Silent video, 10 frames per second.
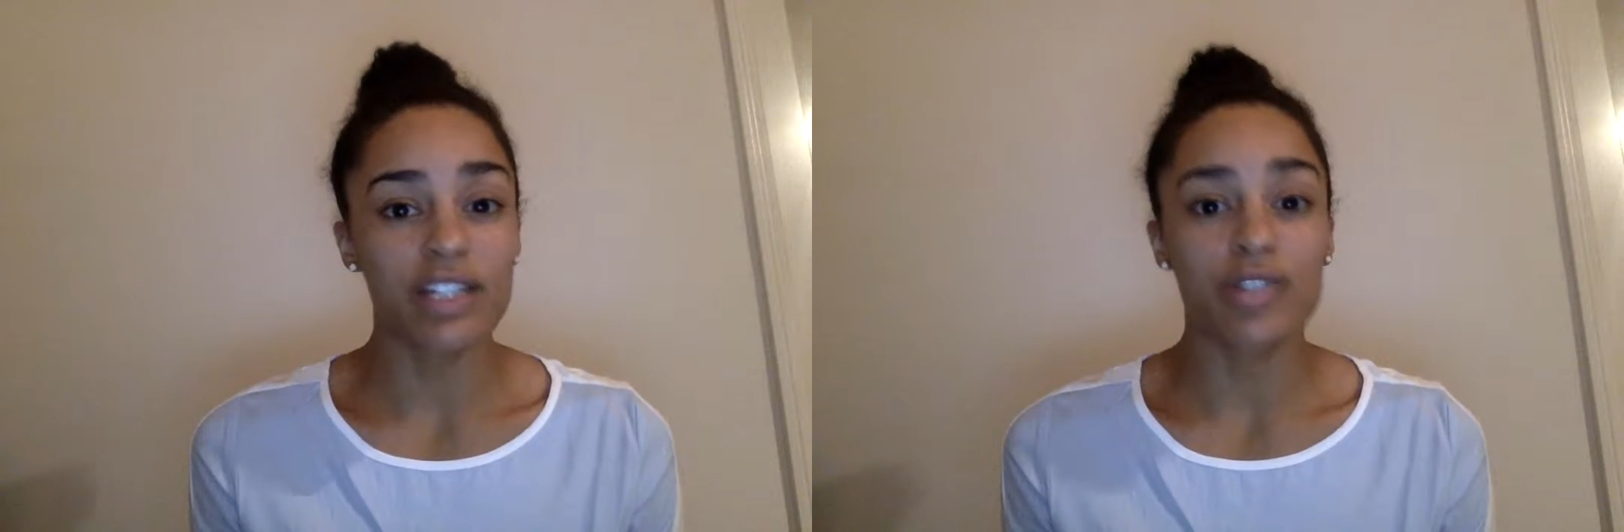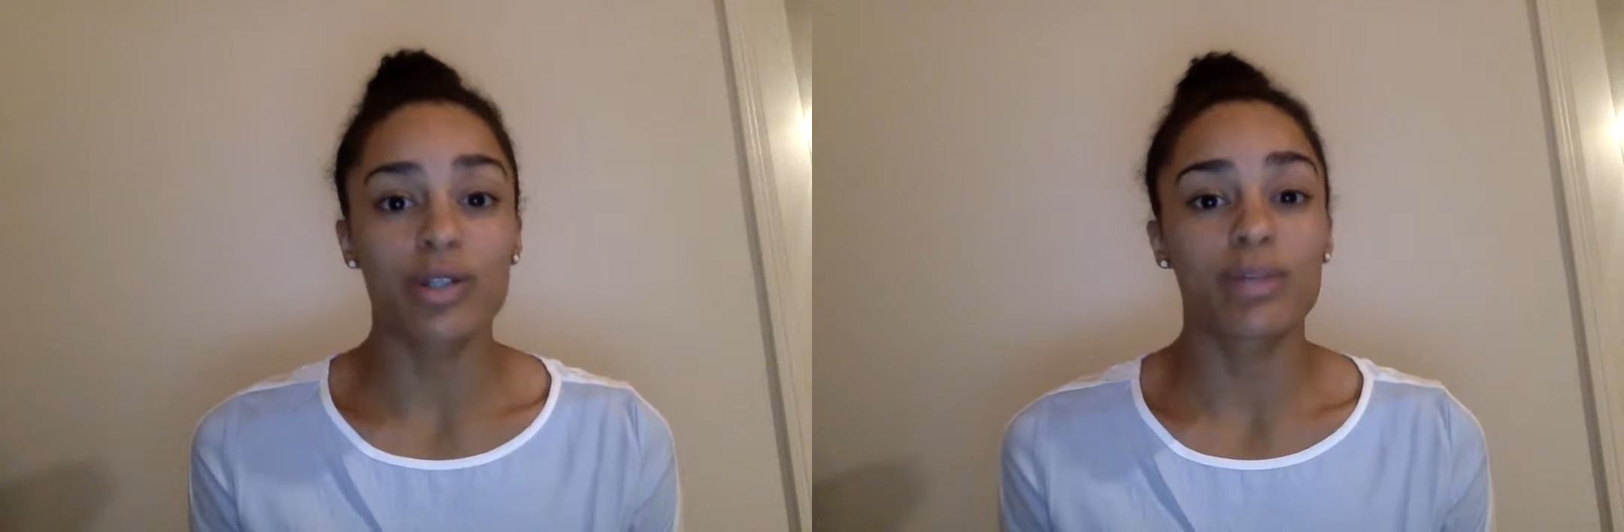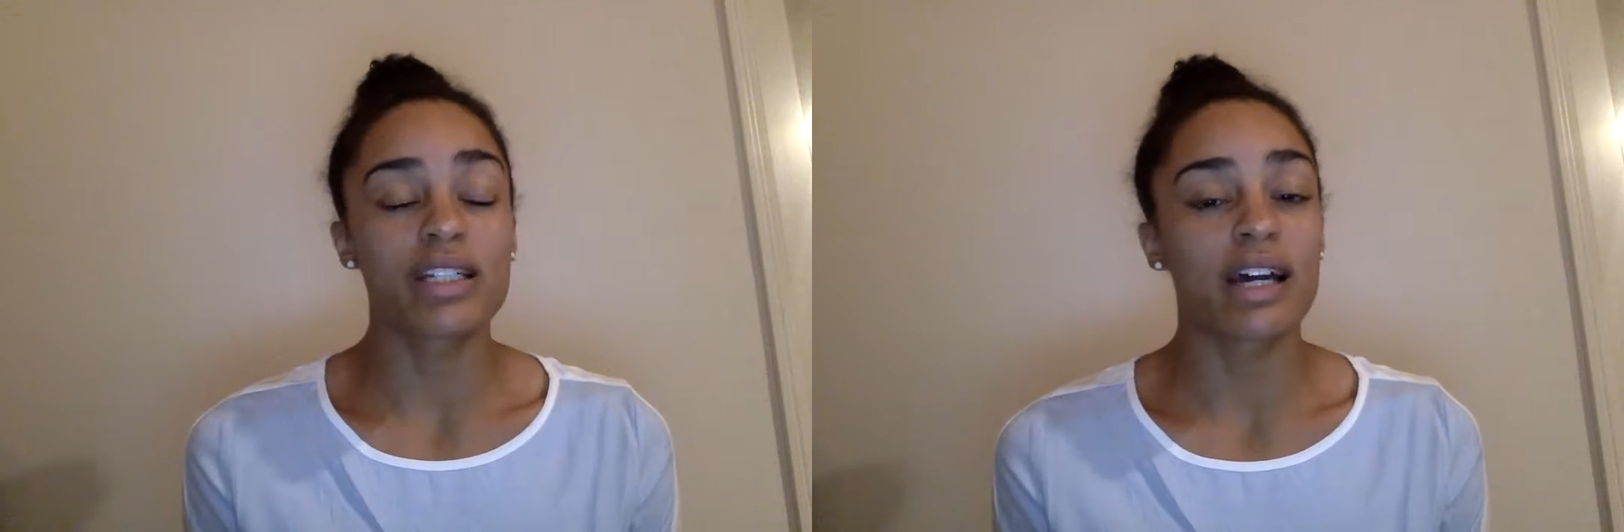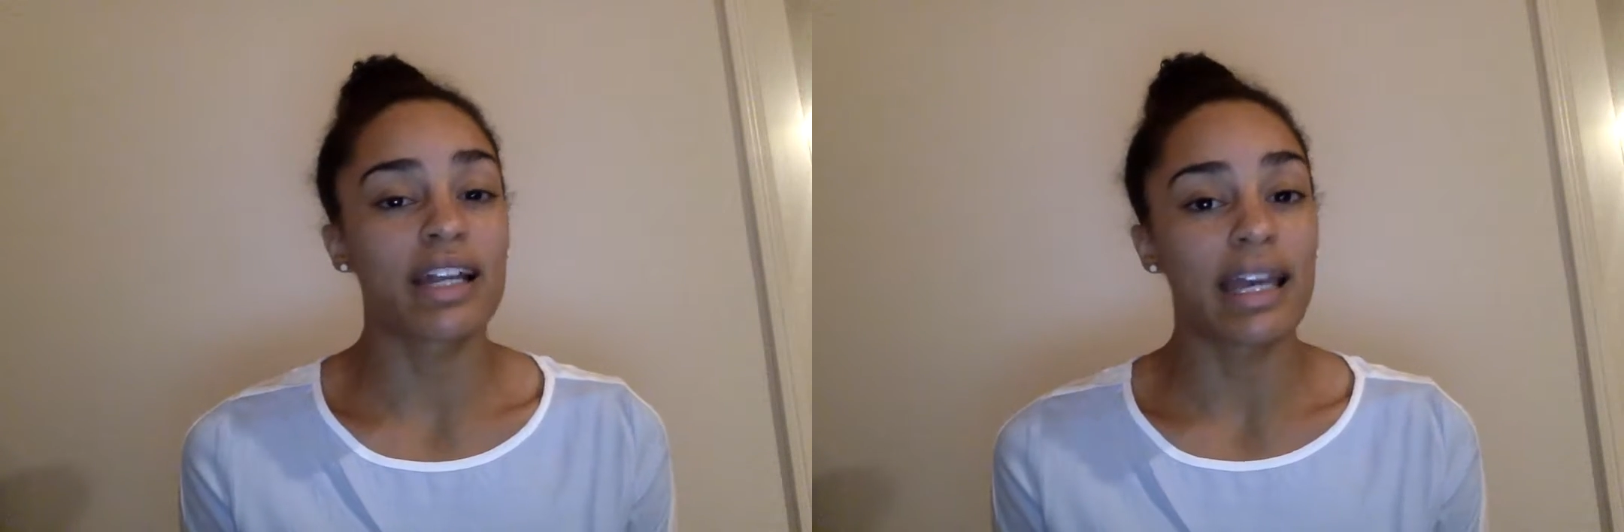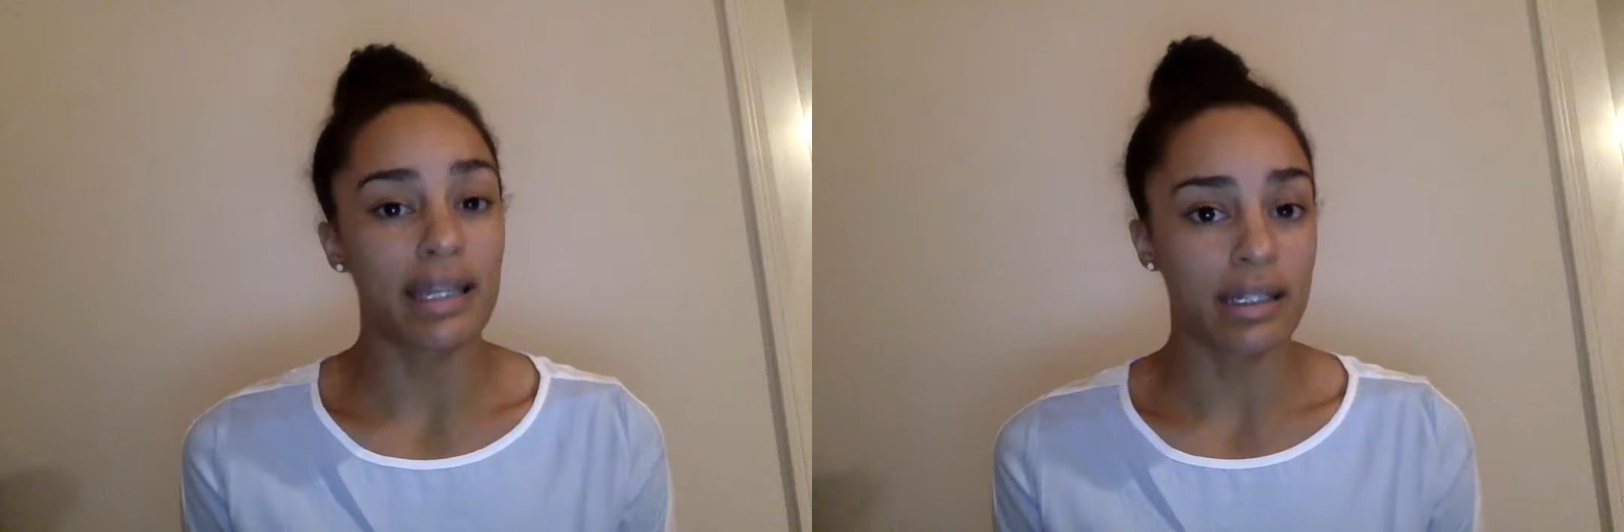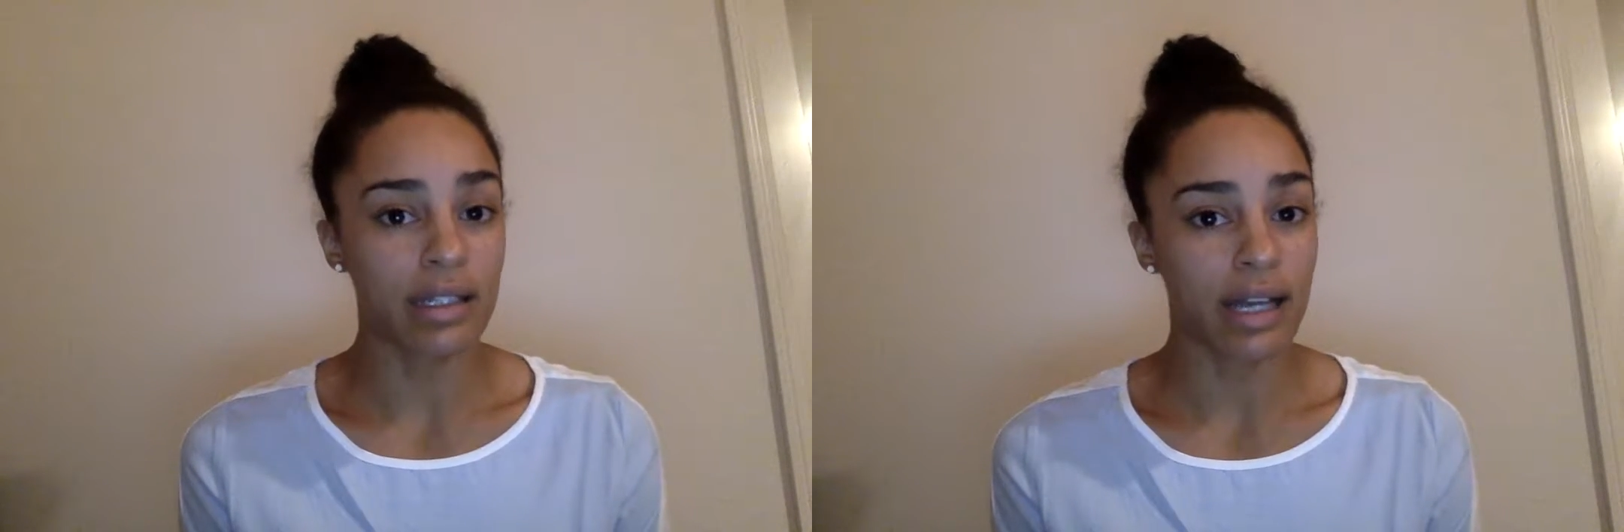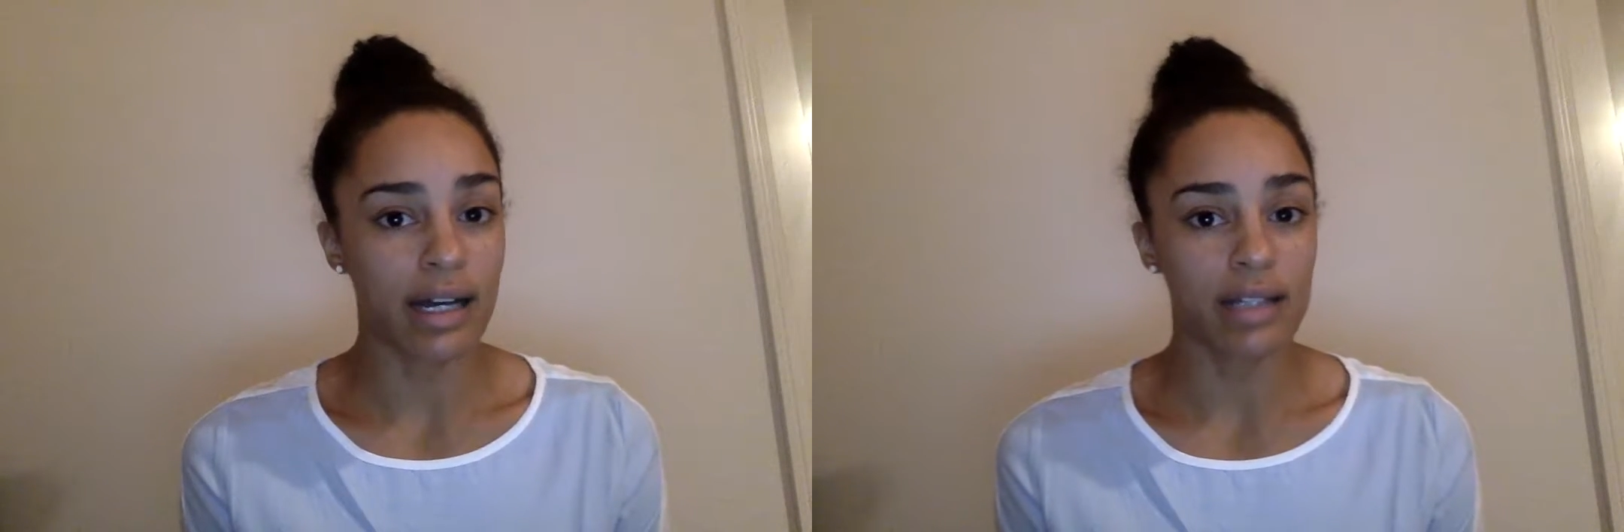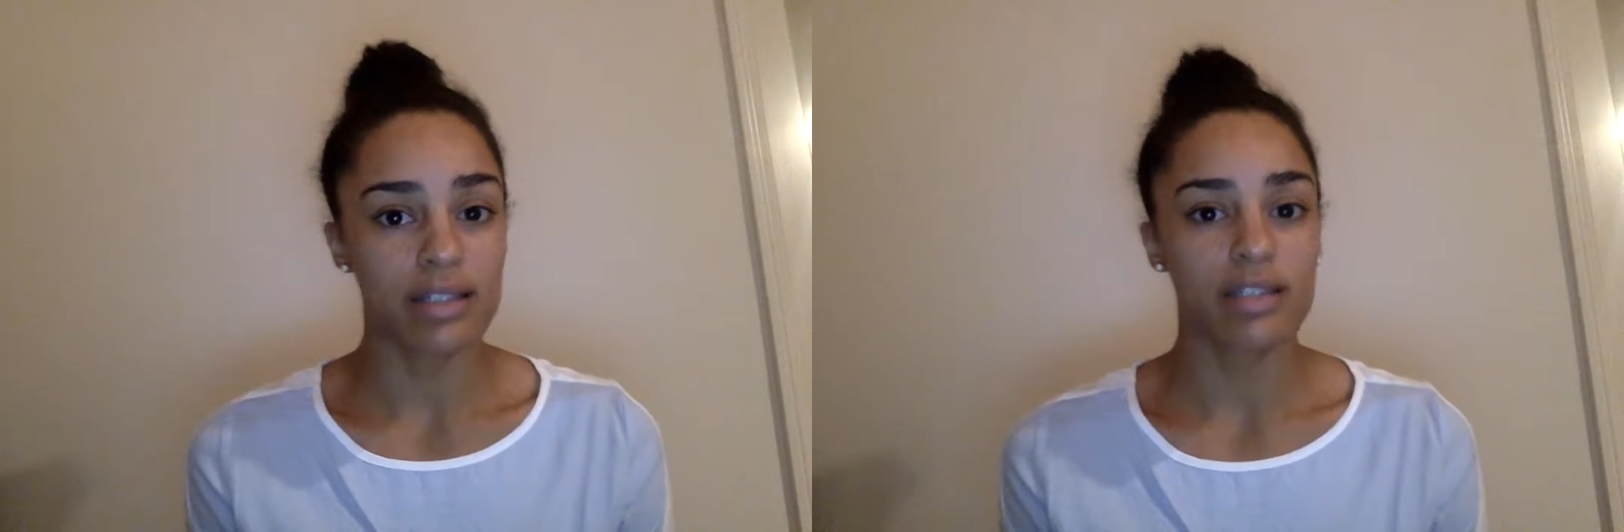is going to be done in
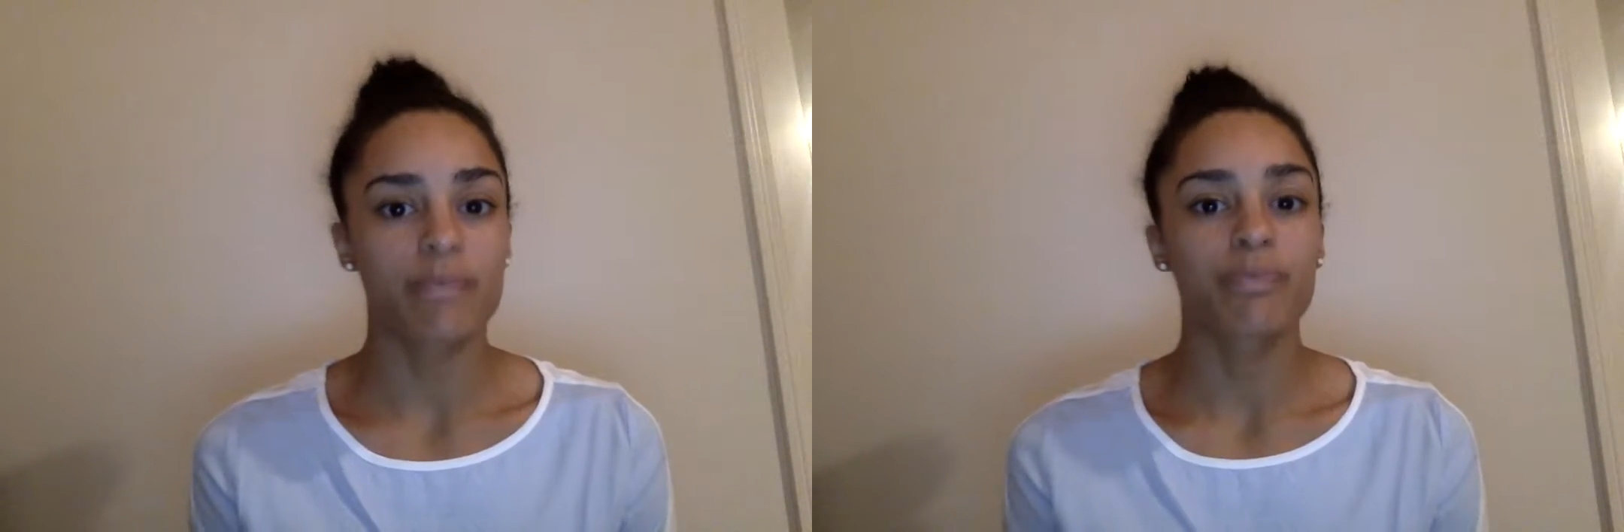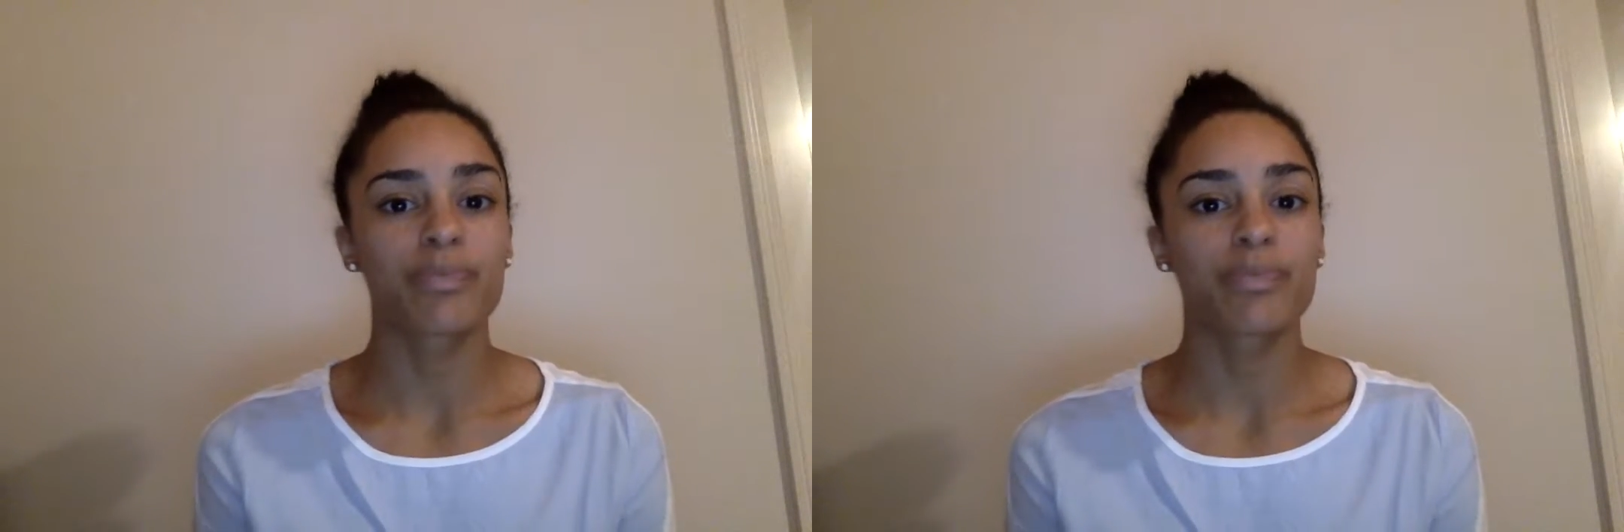class,